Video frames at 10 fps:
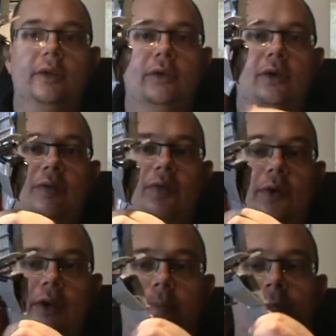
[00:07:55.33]
You can
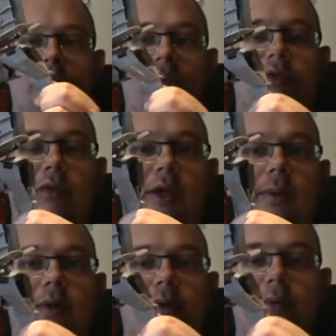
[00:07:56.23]
fold up these
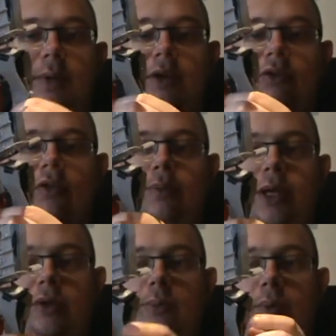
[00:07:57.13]
rear wings the
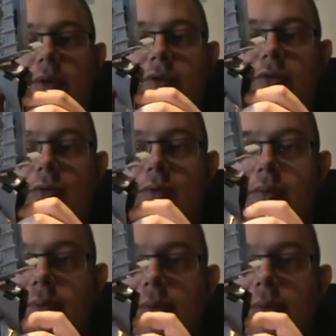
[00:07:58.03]
way you want to,